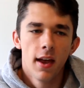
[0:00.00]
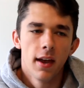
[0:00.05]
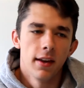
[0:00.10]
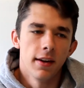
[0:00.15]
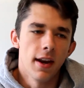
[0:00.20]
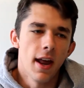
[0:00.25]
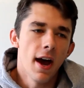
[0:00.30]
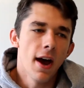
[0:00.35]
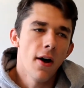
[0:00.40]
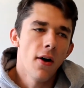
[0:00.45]

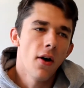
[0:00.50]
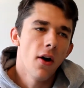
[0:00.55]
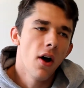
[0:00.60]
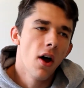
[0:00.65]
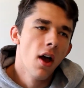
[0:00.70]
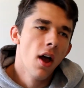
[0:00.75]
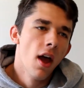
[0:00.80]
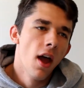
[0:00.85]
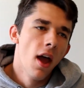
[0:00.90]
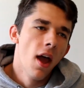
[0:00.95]
Now
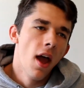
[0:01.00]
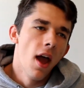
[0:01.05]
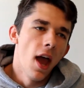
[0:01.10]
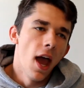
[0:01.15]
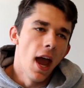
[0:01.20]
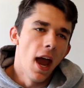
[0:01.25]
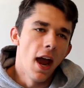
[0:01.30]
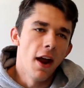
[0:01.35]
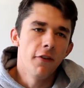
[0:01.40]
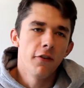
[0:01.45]

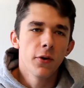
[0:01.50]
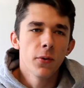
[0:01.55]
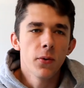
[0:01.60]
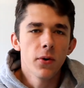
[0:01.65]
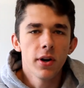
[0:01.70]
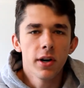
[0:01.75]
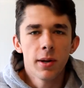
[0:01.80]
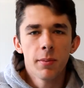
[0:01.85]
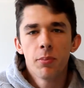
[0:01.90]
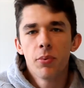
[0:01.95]

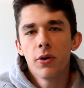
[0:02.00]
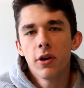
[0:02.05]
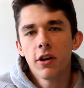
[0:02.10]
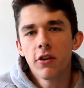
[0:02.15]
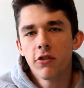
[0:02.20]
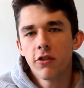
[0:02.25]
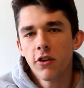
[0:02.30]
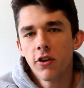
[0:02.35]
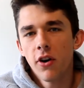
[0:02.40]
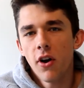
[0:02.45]
Everyone I'm pretty
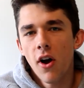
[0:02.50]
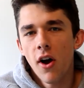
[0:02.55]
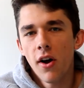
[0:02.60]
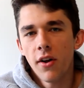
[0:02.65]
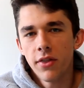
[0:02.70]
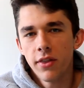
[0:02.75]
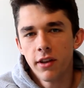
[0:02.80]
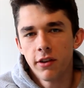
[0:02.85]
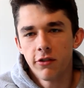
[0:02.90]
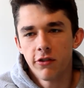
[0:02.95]
sure
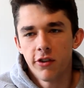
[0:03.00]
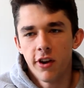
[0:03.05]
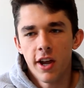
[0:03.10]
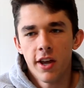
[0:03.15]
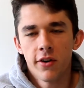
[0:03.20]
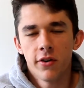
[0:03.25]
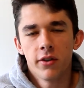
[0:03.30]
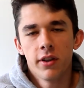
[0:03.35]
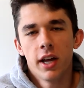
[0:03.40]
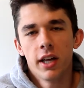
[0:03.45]
on this
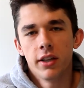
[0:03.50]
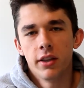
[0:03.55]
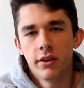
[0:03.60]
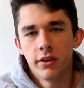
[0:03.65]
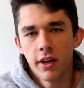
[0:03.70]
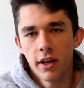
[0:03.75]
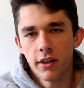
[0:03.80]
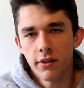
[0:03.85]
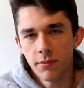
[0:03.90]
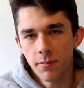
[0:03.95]
channel that
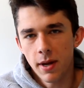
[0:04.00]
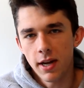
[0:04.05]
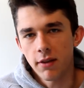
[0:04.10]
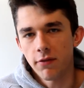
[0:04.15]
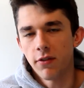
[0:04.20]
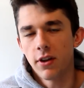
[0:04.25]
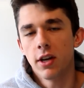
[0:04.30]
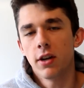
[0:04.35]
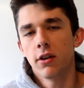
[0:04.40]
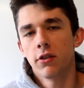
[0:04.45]
does make
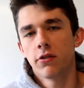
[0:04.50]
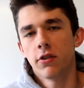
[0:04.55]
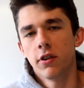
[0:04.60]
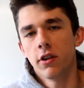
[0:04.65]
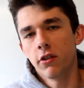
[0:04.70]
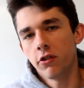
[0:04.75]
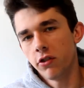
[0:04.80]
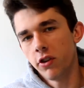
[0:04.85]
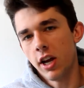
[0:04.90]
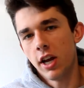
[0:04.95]
videos for
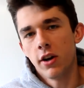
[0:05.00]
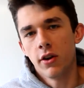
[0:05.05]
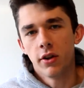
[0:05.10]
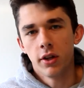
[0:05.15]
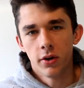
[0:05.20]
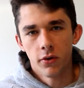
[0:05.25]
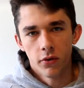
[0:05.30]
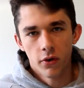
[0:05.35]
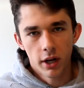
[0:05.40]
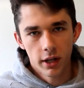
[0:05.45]
this channel
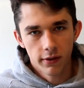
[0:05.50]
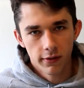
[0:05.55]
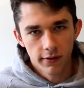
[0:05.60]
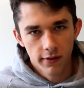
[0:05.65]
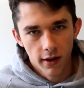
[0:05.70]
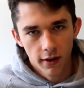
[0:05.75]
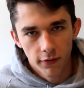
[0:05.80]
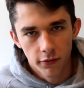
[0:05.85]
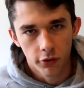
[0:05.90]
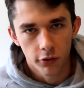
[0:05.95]
and run
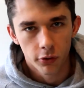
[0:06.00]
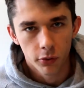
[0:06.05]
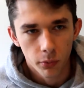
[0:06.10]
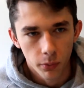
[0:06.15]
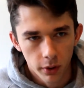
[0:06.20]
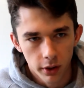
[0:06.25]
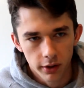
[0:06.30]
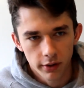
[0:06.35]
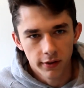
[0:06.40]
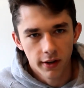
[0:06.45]
stuff through
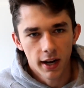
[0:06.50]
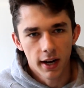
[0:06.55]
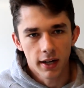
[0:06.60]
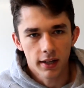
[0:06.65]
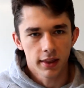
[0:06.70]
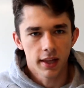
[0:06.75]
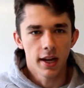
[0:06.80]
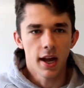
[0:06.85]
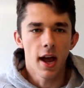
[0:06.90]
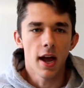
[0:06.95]
WordTech,
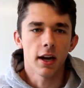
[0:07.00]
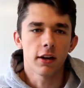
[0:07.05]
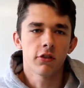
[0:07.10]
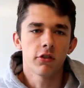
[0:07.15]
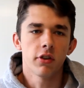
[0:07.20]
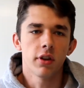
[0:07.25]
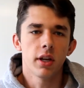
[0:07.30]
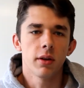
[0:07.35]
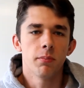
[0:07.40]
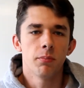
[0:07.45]
they
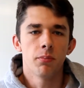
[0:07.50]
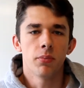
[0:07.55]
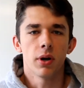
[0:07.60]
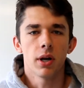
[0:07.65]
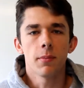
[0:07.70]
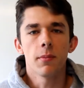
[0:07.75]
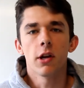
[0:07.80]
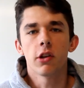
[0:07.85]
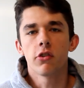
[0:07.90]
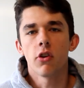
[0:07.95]
actually
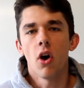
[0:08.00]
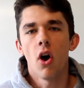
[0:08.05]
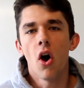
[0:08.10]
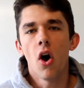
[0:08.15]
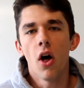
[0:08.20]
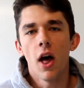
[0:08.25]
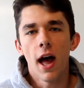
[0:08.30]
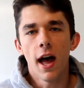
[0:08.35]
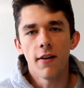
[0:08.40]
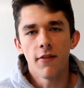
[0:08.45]
pretty much
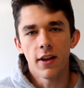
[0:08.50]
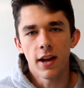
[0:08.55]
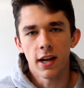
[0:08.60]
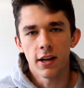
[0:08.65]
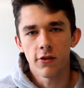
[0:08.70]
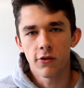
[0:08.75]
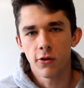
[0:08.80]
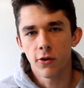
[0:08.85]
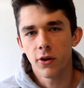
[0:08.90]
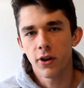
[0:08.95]
all have
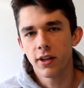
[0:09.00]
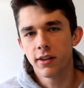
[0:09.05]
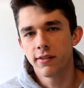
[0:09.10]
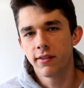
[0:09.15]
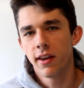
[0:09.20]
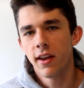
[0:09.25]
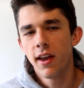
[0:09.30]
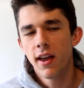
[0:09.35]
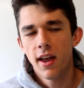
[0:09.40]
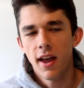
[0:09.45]

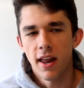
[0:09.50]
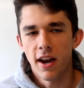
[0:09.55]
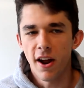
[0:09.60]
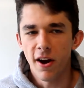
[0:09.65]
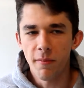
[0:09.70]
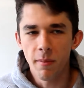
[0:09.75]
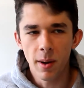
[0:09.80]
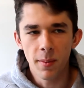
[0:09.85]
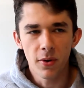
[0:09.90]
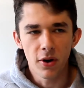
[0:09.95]
Androids. And I
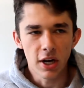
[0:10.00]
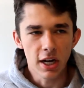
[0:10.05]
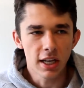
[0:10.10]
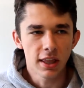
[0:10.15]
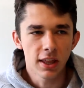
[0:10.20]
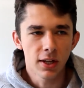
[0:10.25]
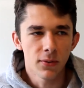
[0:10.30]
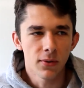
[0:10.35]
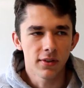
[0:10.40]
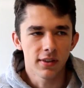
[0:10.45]
remember
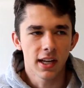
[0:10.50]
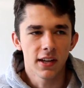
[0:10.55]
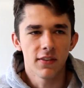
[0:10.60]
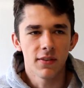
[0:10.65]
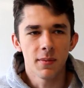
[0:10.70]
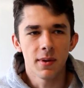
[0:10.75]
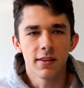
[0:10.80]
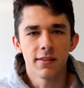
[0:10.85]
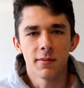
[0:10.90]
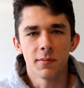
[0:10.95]
Ethan was
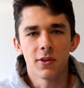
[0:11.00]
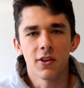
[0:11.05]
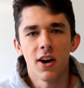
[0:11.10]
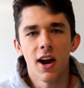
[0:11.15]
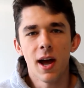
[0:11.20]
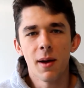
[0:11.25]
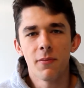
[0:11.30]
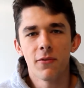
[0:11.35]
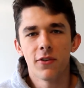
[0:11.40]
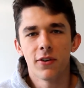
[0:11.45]
giving me some
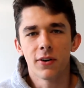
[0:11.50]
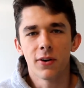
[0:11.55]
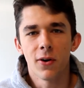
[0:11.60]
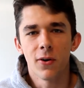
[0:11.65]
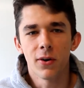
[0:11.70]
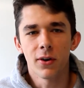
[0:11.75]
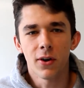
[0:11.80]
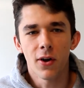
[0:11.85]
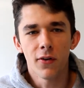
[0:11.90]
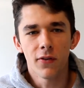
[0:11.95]
crap for
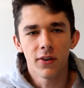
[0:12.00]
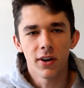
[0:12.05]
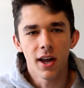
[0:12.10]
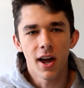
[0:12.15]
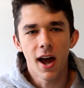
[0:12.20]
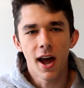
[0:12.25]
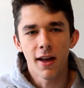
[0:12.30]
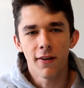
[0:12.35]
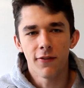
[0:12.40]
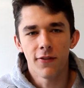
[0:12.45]
going over to
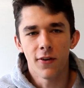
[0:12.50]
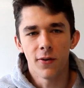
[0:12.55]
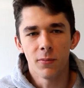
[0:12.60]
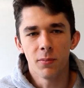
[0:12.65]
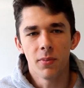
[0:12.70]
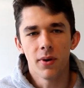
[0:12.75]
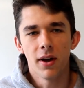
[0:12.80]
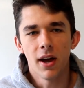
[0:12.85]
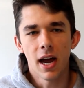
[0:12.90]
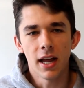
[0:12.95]
iPhone,
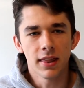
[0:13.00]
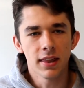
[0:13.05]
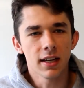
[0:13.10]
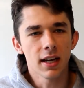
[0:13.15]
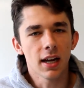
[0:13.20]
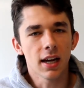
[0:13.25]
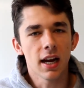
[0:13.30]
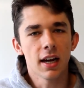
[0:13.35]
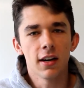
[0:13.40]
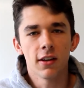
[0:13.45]
but I think
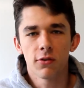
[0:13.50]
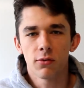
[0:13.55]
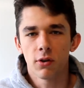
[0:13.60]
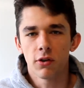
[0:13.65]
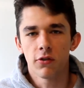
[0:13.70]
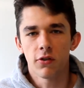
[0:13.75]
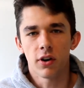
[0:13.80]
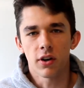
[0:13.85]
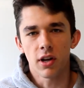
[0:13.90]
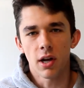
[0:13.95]
I kind of
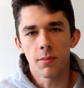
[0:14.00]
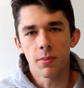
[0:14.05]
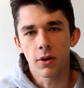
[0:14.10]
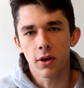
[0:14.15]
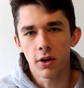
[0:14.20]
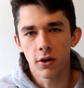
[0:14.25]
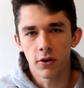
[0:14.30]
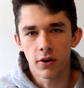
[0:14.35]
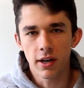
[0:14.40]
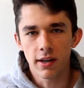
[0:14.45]
switched for a couple
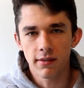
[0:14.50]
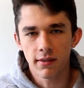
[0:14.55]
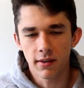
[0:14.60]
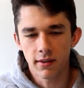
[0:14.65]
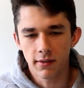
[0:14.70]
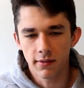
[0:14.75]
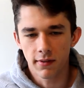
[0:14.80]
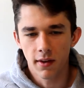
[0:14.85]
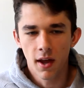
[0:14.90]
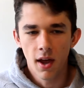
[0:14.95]
good
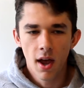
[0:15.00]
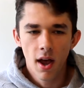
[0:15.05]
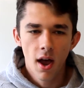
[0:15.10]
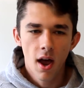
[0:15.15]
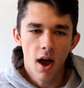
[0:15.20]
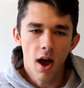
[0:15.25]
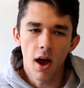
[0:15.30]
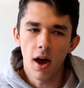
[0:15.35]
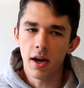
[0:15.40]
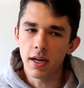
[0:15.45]
reasons.
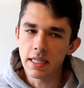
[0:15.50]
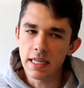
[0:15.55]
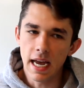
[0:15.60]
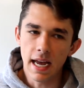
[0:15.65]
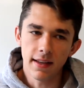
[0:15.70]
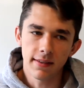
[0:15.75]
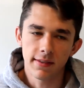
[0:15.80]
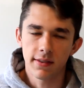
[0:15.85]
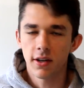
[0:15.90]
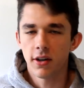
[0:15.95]
Uh,
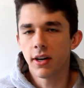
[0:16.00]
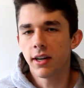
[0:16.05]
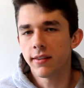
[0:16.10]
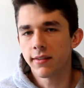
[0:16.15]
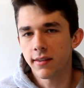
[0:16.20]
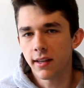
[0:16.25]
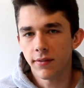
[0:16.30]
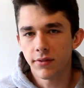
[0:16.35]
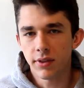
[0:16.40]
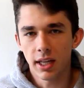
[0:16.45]
yes, there is
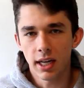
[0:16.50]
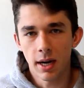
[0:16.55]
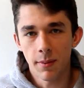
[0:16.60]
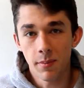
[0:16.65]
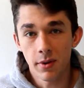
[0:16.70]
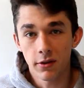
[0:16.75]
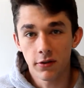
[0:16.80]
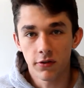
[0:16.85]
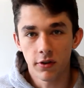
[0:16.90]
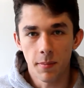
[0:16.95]
stuff that I
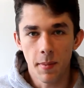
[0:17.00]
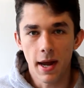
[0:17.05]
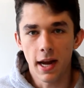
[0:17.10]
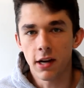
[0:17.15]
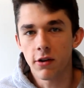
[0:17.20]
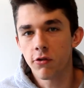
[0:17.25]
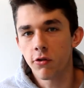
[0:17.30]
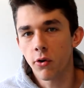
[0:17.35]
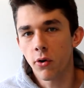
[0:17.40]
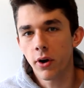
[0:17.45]
missed from
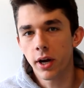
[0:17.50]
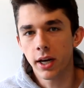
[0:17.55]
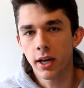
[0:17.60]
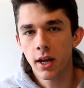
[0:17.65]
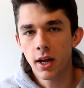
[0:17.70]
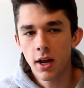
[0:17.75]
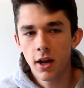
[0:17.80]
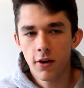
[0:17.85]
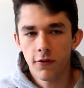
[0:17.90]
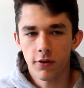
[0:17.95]

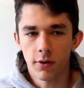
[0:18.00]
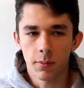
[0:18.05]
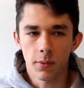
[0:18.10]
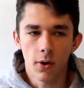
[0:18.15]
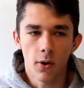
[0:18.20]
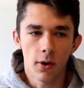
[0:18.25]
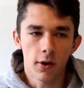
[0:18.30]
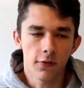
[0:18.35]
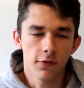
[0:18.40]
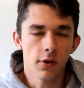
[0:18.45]
Android, from
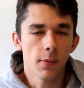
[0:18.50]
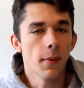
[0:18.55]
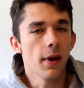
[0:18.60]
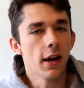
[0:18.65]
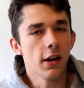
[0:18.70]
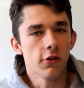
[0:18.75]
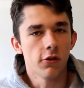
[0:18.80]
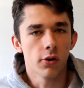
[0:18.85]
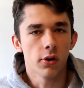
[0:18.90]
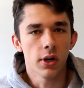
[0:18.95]
going from
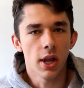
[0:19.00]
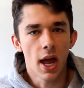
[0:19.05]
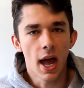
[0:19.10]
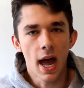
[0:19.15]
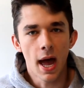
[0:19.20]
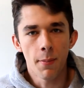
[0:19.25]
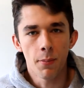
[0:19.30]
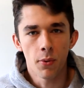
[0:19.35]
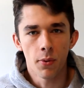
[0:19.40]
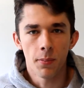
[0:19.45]
Android to
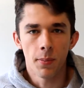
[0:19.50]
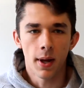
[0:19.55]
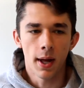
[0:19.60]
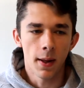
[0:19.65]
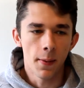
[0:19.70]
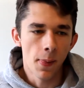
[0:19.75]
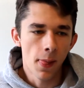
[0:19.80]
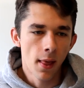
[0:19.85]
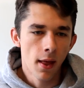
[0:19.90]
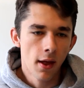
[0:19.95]
Apple,
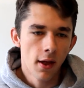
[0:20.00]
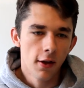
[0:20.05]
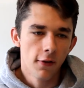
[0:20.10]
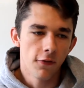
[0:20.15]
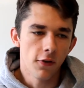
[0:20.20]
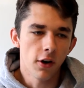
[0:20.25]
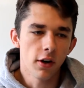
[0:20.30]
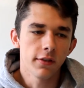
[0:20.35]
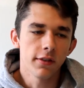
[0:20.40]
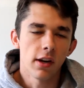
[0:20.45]
but
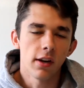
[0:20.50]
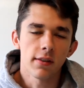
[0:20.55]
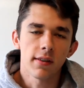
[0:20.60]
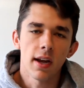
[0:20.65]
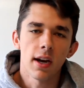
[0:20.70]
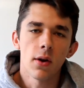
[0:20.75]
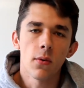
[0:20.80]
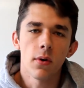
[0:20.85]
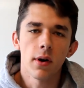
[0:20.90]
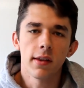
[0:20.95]
First, I just
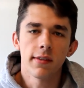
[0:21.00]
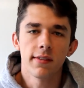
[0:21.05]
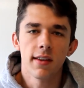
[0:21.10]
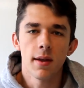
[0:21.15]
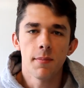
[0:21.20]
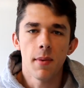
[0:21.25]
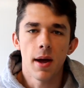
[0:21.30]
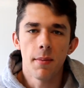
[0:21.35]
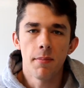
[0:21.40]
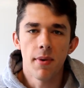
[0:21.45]
kind of want to
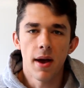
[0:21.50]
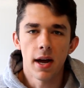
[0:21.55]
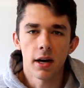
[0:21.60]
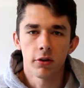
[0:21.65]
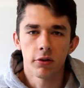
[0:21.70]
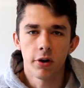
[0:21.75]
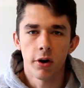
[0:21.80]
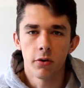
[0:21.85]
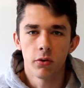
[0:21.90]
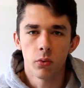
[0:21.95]
say my
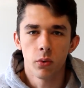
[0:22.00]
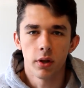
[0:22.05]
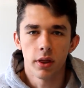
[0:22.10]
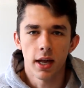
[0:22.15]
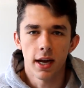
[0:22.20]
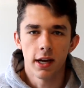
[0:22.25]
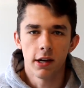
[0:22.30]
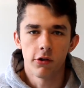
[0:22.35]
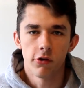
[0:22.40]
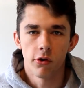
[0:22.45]
background with
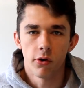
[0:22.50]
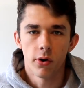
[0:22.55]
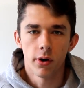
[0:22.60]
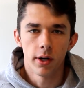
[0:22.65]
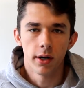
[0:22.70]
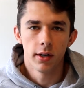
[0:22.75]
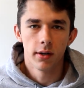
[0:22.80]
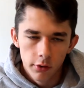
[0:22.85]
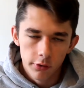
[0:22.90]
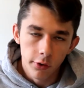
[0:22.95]

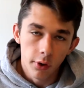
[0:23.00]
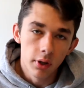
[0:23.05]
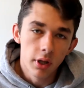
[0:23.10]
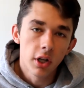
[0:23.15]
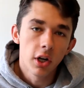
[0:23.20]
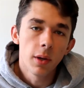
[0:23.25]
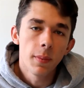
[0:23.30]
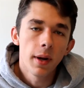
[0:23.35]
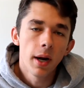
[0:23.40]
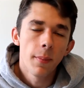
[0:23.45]
Android. So a
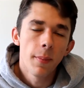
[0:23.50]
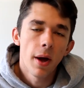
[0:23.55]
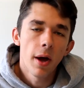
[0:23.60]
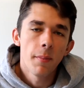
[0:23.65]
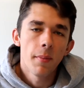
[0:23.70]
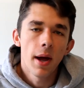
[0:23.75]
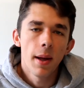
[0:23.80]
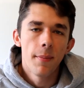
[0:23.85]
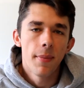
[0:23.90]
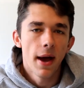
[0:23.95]
little bit about
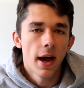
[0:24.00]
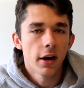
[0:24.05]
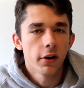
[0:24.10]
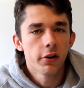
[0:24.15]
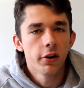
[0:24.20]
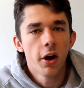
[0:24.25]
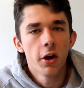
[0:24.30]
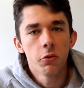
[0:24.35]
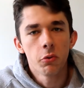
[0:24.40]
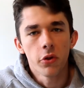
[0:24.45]
my
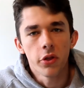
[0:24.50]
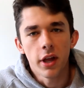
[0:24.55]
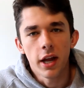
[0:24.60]
background with